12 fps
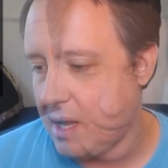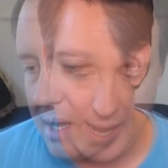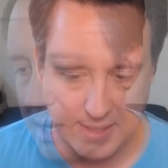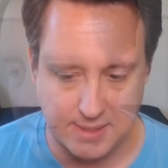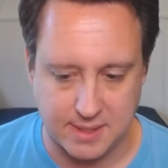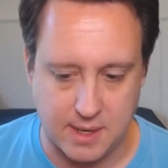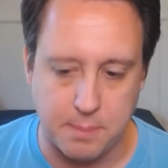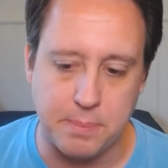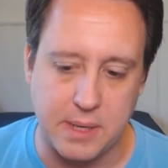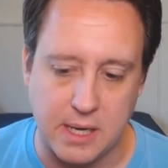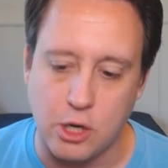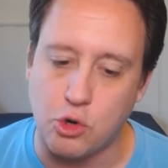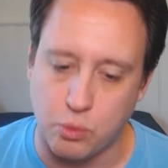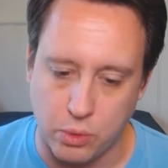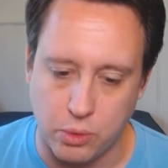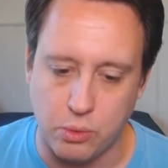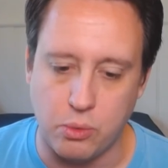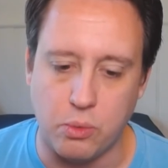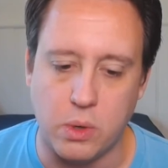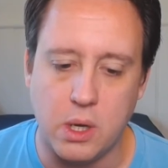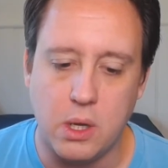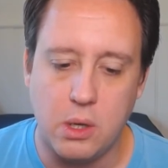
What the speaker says: As the company grew,